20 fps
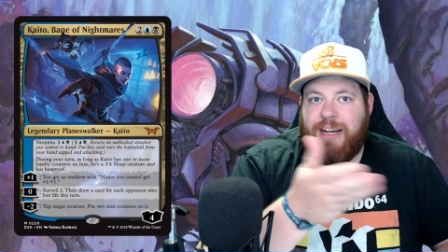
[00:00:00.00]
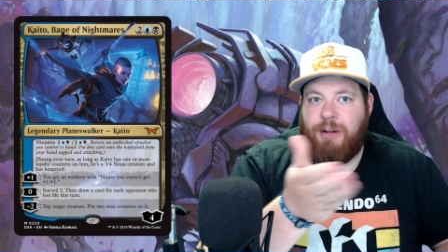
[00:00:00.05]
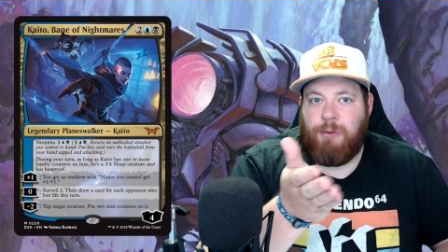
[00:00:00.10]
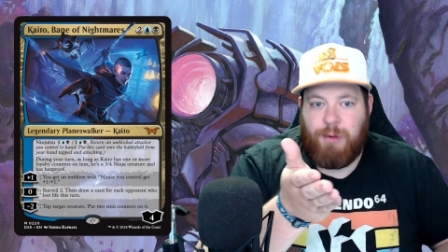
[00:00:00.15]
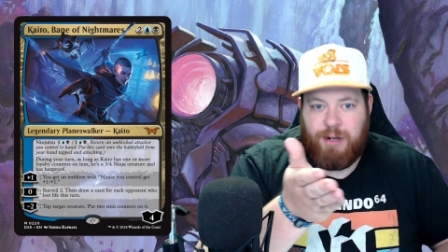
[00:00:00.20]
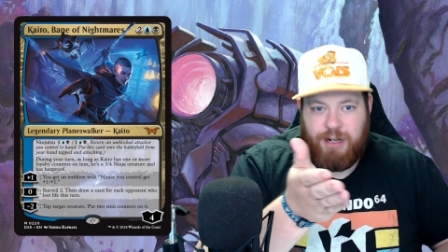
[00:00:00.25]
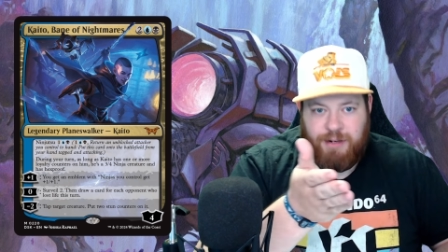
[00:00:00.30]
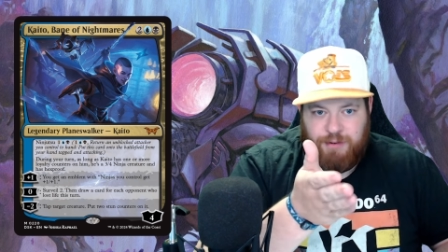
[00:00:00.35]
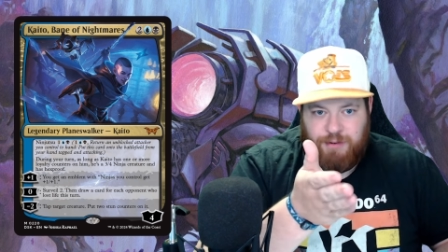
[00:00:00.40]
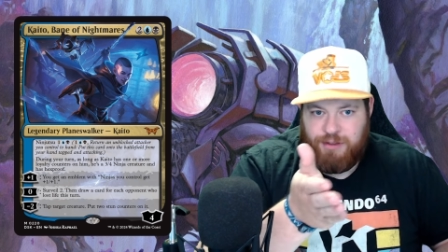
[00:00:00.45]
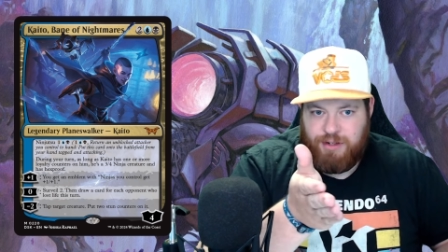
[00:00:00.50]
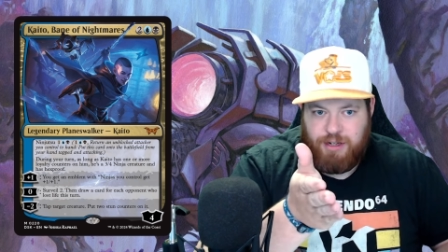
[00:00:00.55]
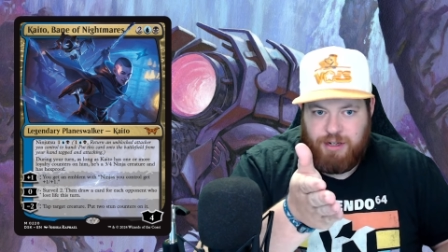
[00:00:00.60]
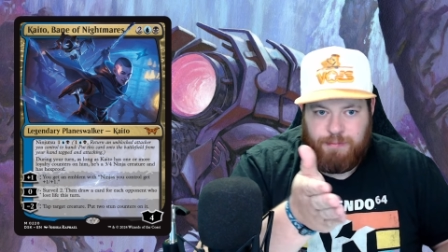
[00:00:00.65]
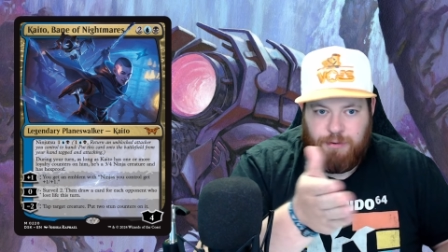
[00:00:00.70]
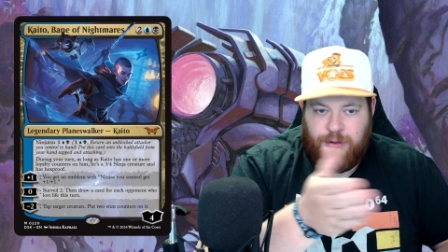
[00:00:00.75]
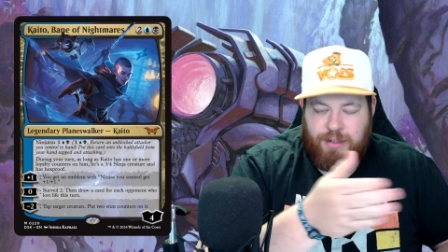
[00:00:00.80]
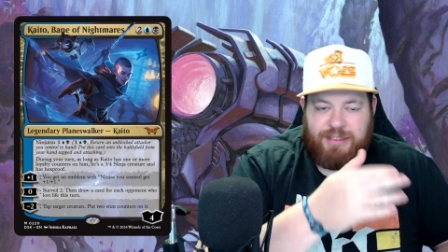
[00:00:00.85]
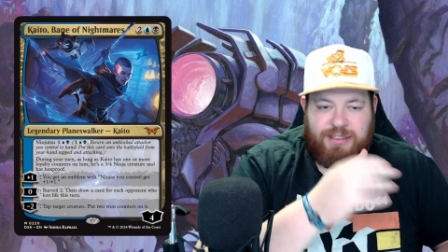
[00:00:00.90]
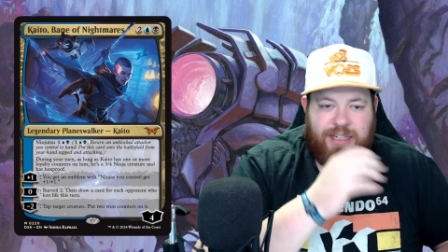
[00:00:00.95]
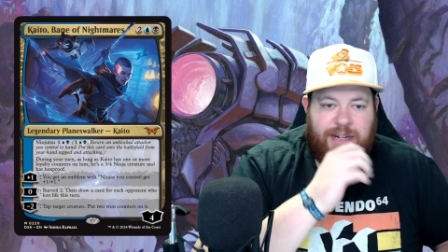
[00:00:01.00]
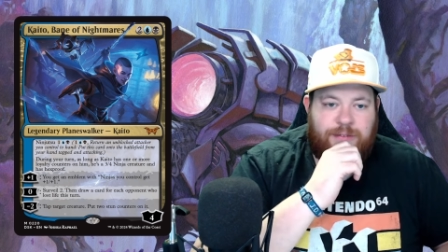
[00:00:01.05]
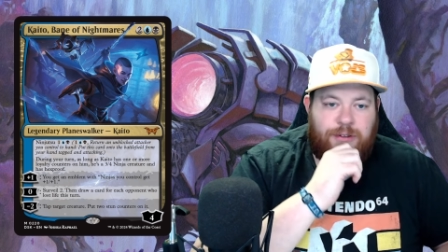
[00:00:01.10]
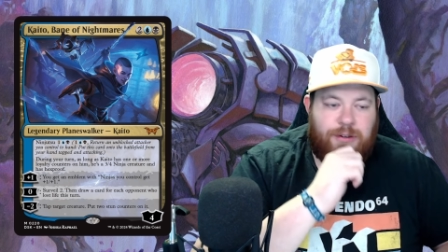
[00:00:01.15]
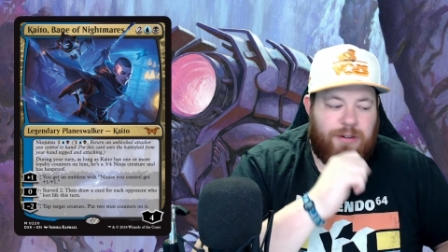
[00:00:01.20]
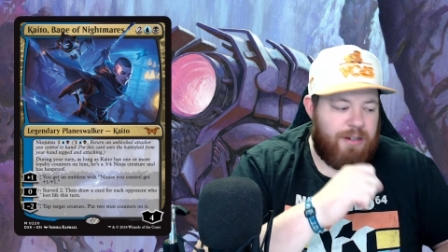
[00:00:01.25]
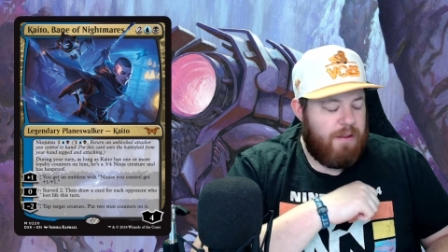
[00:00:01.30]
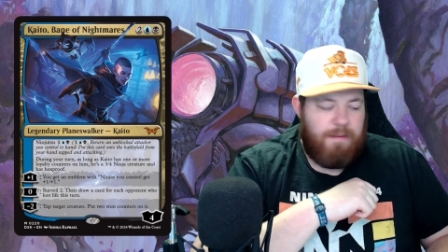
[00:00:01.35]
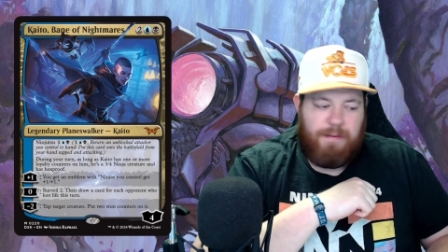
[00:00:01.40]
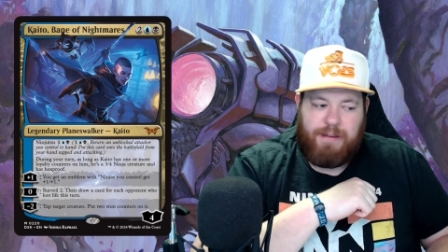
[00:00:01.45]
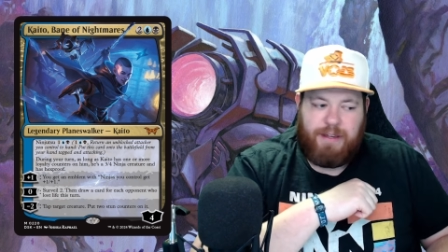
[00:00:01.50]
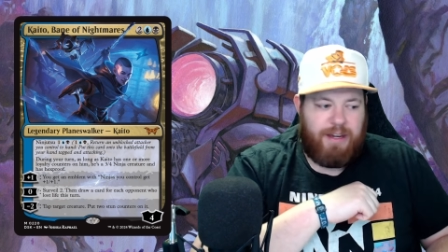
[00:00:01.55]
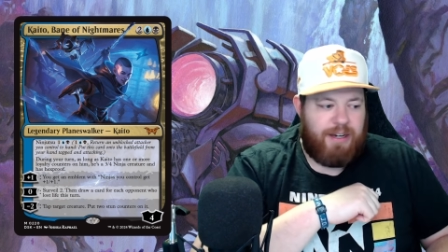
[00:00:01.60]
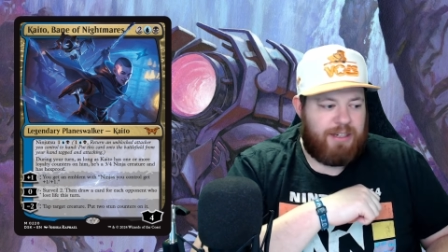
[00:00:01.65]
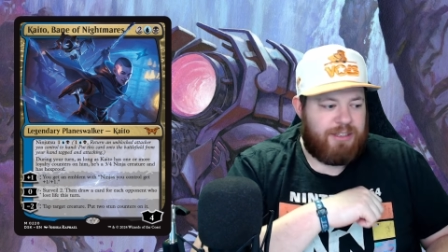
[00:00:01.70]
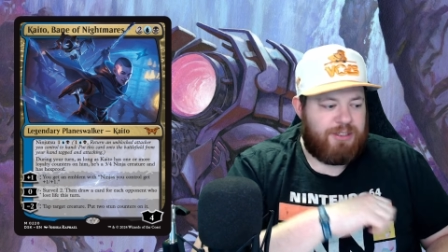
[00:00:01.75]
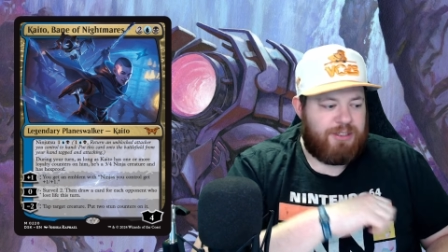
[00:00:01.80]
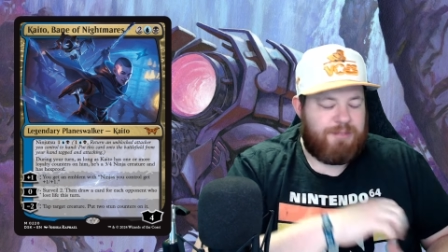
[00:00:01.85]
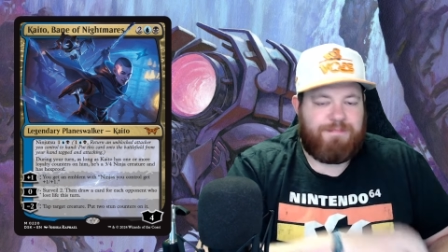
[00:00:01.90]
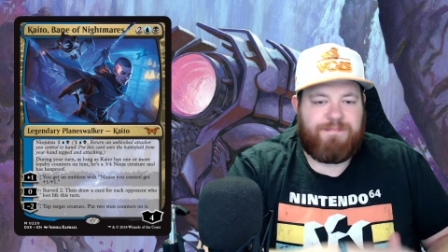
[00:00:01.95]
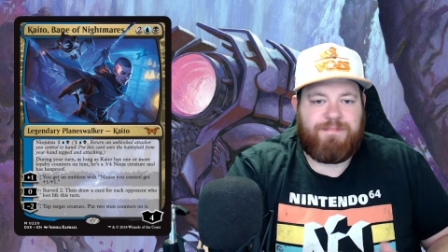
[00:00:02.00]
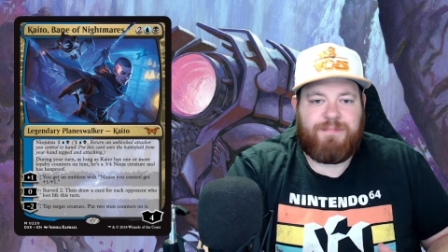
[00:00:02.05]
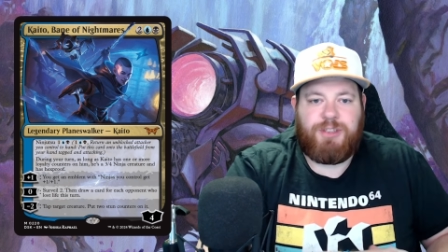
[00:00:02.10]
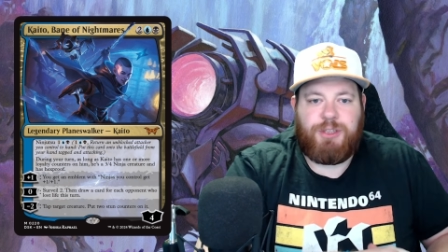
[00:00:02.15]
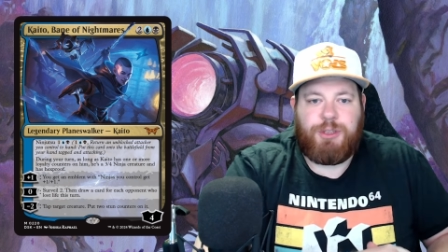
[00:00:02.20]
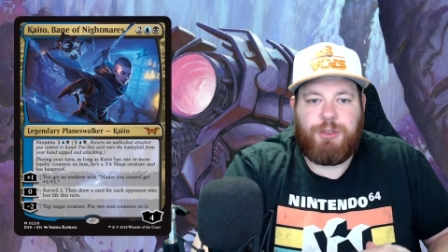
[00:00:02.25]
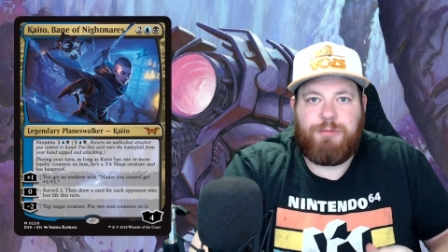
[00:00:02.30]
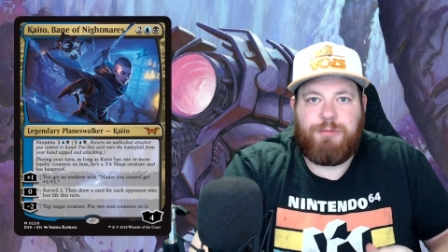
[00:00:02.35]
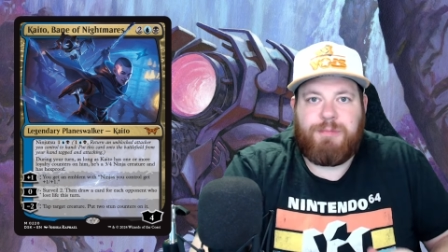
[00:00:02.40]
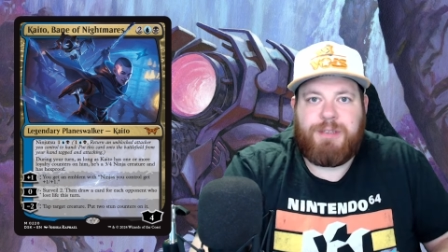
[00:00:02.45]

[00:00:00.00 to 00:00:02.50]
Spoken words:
whatever the number is after it. Gosh. Excuse me.